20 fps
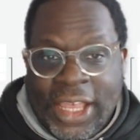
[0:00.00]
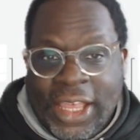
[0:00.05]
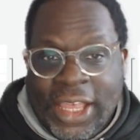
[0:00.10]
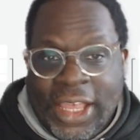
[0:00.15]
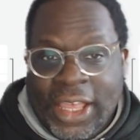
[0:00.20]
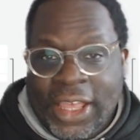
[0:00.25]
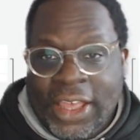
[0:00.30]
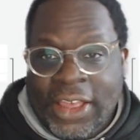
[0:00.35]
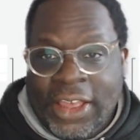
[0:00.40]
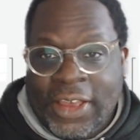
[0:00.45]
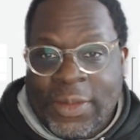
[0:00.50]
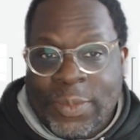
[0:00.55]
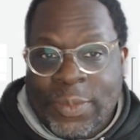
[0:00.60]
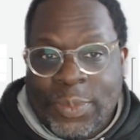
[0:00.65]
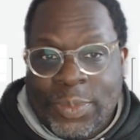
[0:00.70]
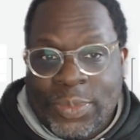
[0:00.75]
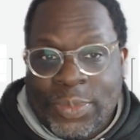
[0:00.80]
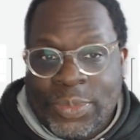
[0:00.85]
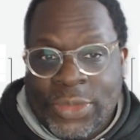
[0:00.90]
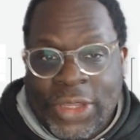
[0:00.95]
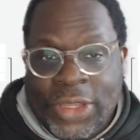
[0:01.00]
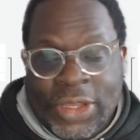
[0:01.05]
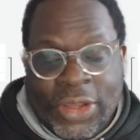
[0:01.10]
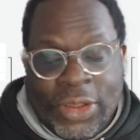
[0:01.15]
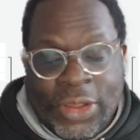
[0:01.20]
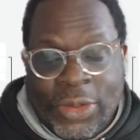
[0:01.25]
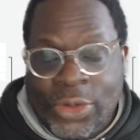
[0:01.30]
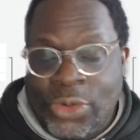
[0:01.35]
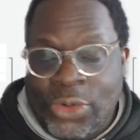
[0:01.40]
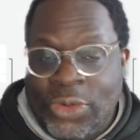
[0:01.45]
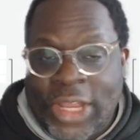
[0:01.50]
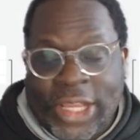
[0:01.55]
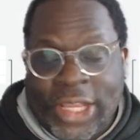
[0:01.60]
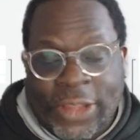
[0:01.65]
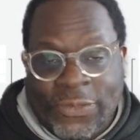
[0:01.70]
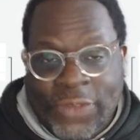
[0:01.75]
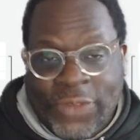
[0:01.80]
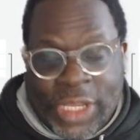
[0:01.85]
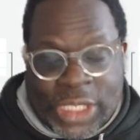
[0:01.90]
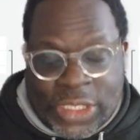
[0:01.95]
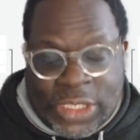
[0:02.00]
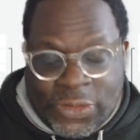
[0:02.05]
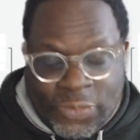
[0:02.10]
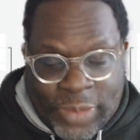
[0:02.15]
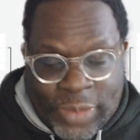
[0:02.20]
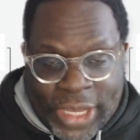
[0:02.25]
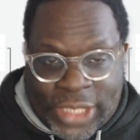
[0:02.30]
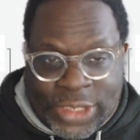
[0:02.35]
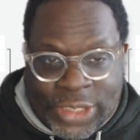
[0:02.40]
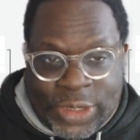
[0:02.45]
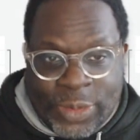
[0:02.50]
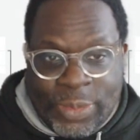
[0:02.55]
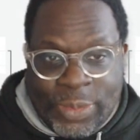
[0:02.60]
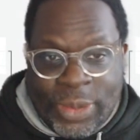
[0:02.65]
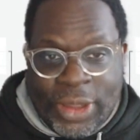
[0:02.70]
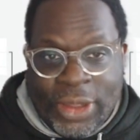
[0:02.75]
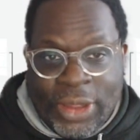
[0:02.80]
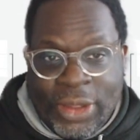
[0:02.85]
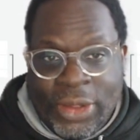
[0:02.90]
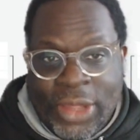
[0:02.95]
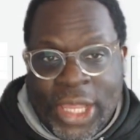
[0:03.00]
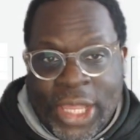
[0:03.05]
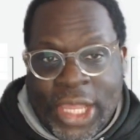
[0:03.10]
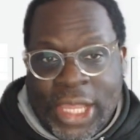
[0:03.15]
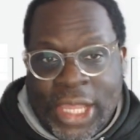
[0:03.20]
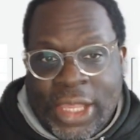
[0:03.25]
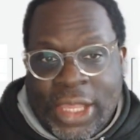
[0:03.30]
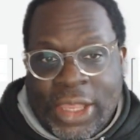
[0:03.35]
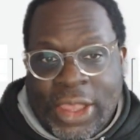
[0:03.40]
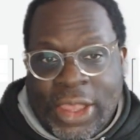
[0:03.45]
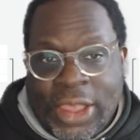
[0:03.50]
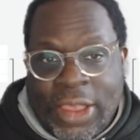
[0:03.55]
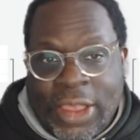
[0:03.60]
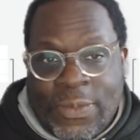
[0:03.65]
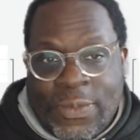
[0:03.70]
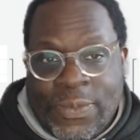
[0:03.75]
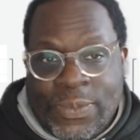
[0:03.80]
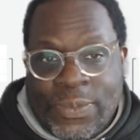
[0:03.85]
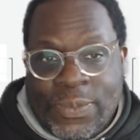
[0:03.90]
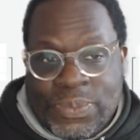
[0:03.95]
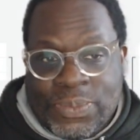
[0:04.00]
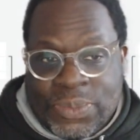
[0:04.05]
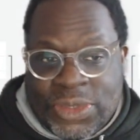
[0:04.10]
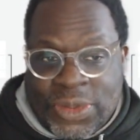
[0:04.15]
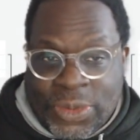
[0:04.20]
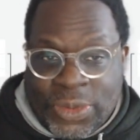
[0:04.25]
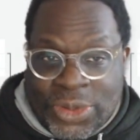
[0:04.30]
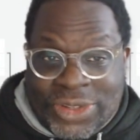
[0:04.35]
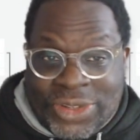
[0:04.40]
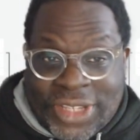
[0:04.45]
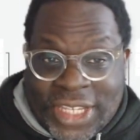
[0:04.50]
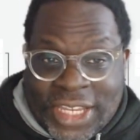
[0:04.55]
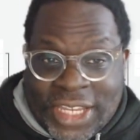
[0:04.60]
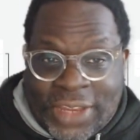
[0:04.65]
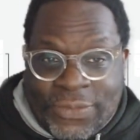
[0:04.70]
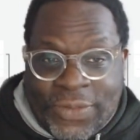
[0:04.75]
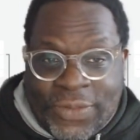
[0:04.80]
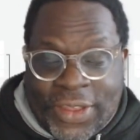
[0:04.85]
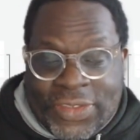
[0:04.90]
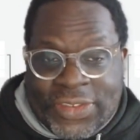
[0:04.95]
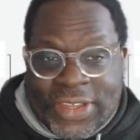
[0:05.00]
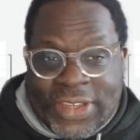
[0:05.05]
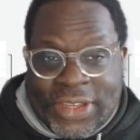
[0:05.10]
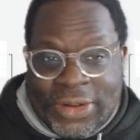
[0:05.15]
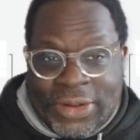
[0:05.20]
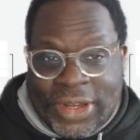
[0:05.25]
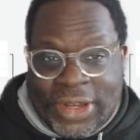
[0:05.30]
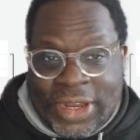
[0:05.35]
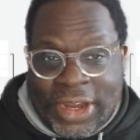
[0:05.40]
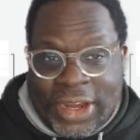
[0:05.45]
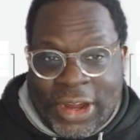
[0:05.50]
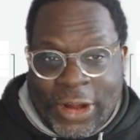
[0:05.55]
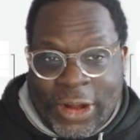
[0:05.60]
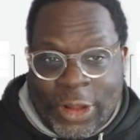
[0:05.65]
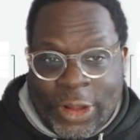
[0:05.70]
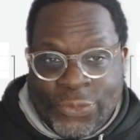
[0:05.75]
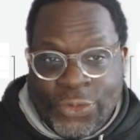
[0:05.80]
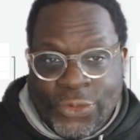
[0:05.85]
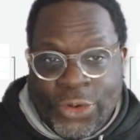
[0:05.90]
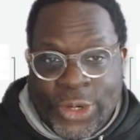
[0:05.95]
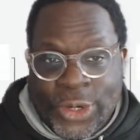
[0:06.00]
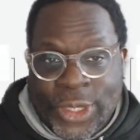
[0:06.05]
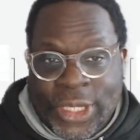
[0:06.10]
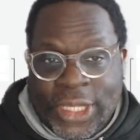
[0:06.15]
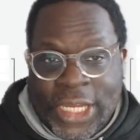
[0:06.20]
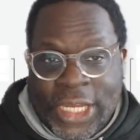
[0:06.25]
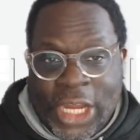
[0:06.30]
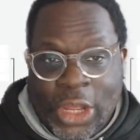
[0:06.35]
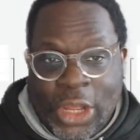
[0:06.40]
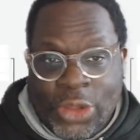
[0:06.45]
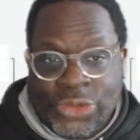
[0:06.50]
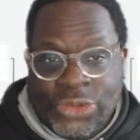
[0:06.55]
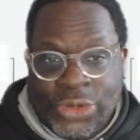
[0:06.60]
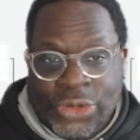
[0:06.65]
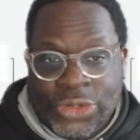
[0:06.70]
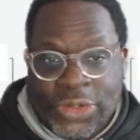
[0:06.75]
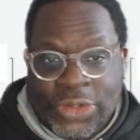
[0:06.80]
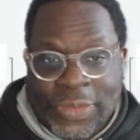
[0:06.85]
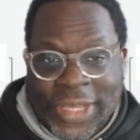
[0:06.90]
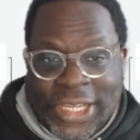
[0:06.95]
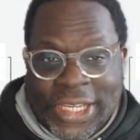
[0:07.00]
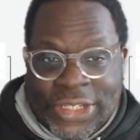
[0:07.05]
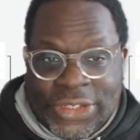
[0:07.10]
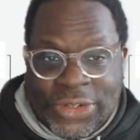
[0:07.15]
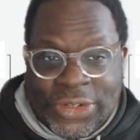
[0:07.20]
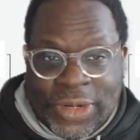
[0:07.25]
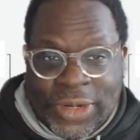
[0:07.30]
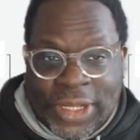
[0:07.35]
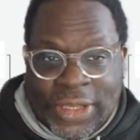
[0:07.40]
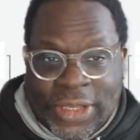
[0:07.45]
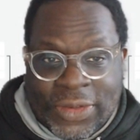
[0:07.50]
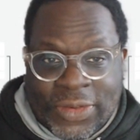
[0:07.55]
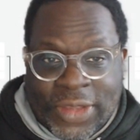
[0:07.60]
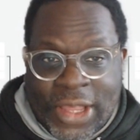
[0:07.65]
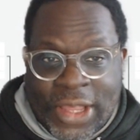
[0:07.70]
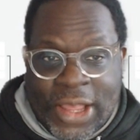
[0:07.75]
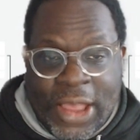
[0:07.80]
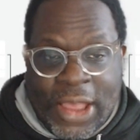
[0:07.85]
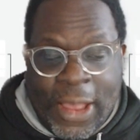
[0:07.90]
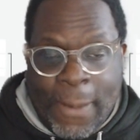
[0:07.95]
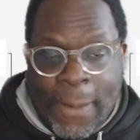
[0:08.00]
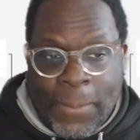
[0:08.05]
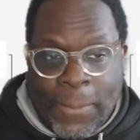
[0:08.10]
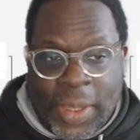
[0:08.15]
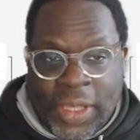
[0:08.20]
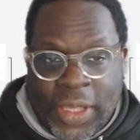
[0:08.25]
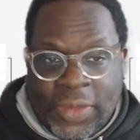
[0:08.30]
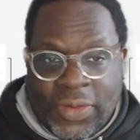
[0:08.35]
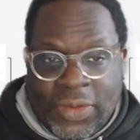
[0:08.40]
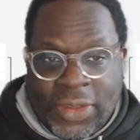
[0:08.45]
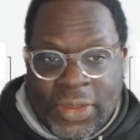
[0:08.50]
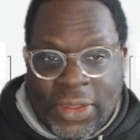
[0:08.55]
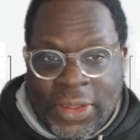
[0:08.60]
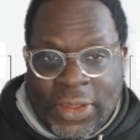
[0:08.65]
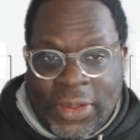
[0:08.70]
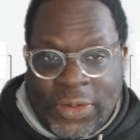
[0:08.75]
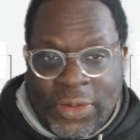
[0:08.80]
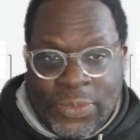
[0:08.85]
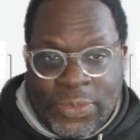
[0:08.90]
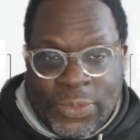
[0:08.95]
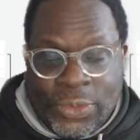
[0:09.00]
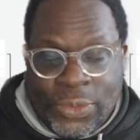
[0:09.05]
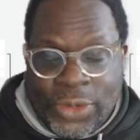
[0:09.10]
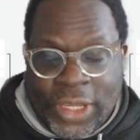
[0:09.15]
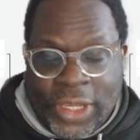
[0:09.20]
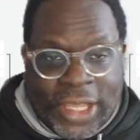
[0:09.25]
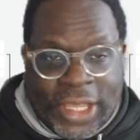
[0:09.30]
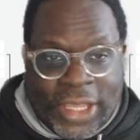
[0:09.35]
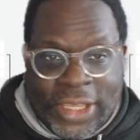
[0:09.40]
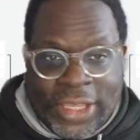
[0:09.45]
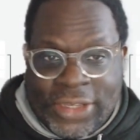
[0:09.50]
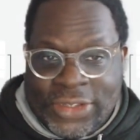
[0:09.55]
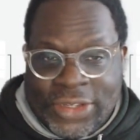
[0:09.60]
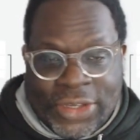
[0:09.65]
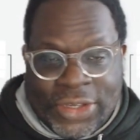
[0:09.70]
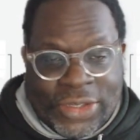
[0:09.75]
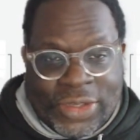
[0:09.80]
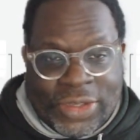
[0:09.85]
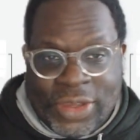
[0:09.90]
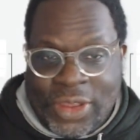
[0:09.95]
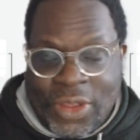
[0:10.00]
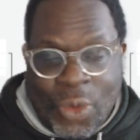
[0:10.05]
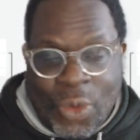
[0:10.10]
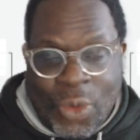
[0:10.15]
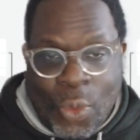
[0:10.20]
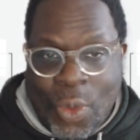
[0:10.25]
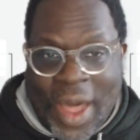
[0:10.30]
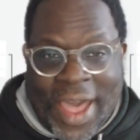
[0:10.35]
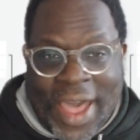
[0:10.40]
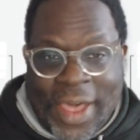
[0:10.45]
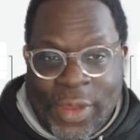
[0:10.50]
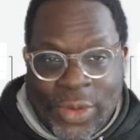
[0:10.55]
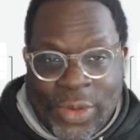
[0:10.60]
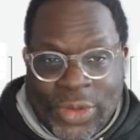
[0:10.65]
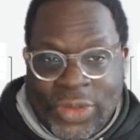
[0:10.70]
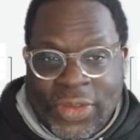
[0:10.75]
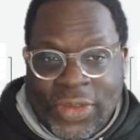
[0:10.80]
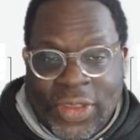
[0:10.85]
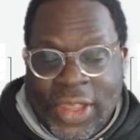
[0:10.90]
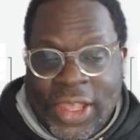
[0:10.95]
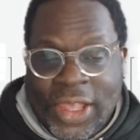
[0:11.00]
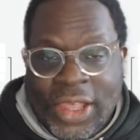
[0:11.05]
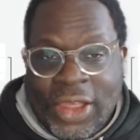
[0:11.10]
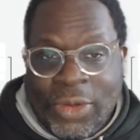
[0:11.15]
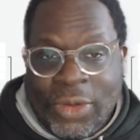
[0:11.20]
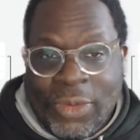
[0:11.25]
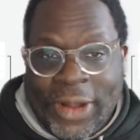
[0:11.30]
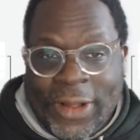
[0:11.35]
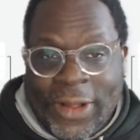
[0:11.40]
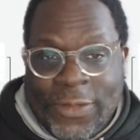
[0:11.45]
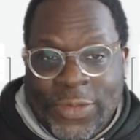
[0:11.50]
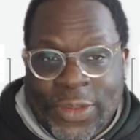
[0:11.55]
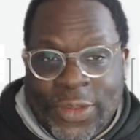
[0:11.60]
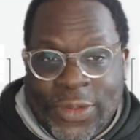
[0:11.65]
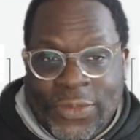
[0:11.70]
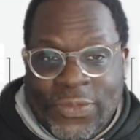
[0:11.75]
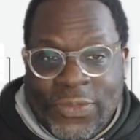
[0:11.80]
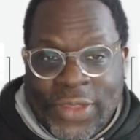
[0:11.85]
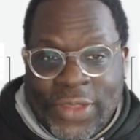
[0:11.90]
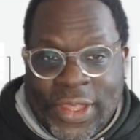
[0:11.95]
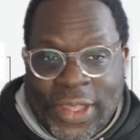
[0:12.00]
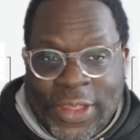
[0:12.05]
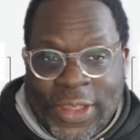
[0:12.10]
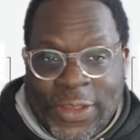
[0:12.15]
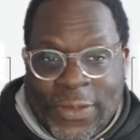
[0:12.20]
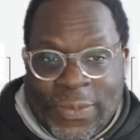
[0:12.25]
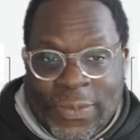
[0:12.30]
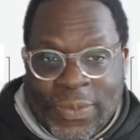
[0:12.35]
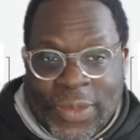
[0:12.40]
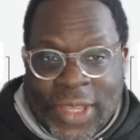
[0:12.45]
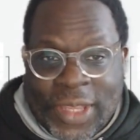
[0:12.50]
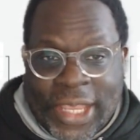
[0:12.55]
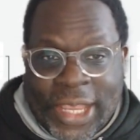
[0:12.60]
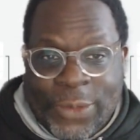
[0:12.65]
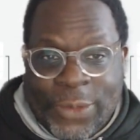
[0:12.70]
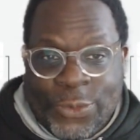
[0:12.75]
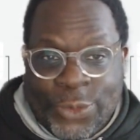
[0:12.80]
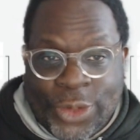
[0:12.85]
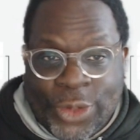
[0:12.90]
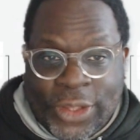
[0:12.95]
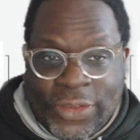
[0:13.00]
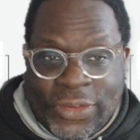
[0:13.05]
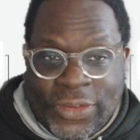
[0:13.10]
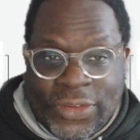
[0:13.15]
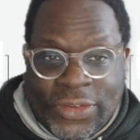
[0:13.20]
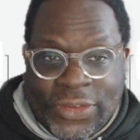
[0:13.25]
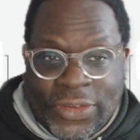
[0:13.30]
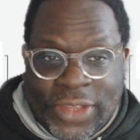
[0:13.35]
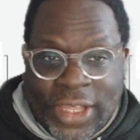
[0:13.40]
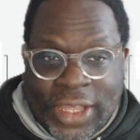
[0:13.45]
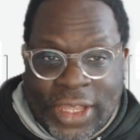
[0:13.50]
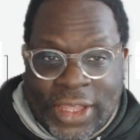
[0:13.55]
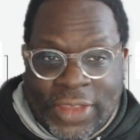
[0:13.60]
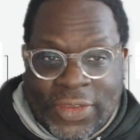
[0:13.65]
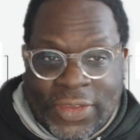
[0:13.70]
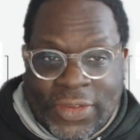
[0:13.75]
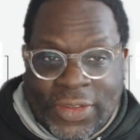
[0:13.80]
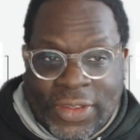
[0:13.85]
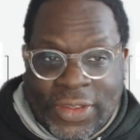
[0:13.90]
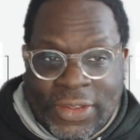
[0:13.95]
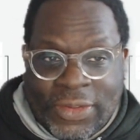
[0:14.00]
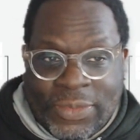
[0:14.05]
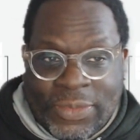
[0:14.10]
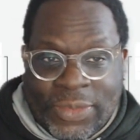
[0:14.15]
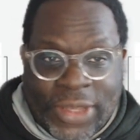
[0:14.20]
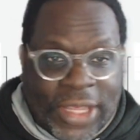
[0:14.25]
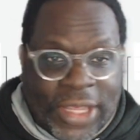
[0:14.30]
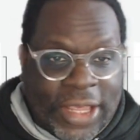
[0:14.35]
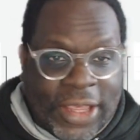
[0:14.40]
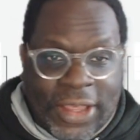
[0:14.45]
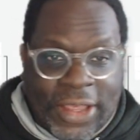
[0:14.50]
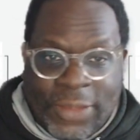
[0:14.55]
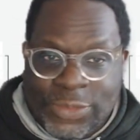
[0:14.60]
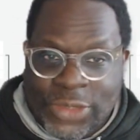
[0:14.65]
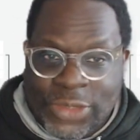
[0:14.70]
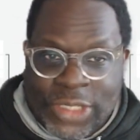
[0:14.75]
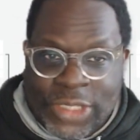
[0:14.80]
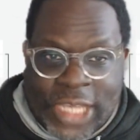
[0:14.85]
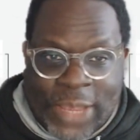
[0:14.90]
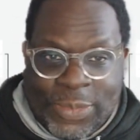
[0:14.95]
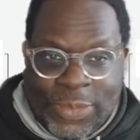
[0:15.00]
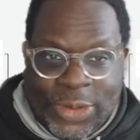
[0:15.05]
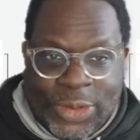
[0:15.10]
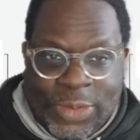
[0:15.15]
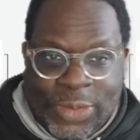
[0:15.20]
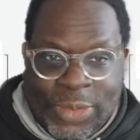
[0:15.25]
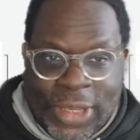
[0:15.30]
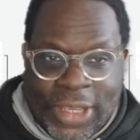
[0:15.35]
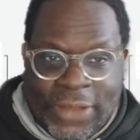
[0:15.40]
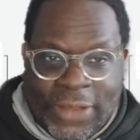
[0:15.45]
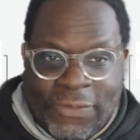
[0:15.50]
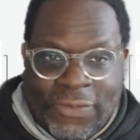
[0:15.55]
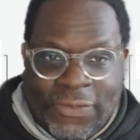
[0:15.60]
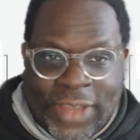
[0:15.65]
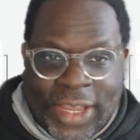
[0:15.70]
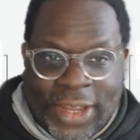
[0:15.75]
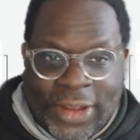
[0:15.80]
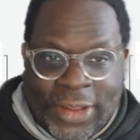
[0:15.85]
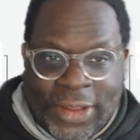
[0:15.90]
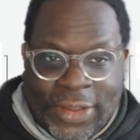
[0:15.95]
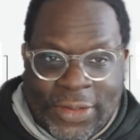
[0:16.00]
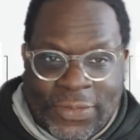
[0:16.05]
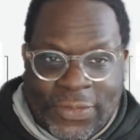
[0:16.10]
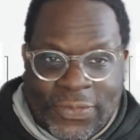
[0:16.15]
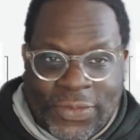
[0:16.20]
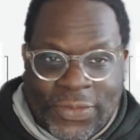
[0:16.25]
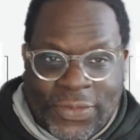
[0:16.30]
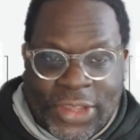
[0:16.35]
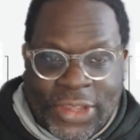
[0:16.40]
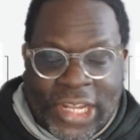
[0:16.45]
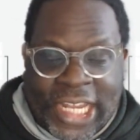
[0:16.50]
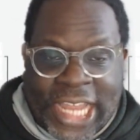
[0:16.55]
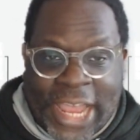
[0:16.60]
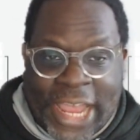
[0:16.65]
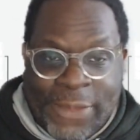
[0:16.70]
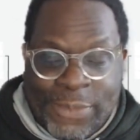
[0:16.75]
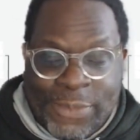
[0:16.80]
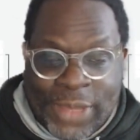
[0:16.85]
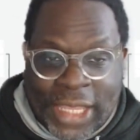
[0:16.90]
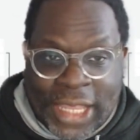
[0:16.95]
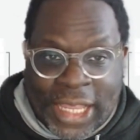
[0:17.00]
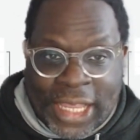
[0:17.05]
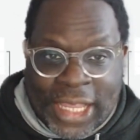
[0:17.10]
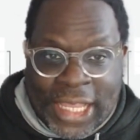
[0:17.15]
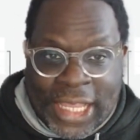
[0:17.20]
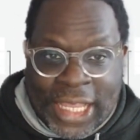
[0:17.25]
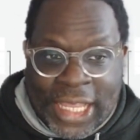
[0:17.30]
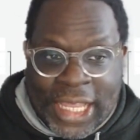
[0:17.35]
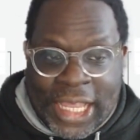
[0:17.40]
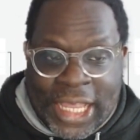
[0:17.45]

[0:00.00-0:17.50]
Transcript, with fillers: um, you know, great offensive basketball, um, some good defense here and there. Unfortunately, also some injuries. But um, yeah, it's just a, a wild round of um, game ones. And um, yeah, I'm just happy to be a fan of uh, the NBA.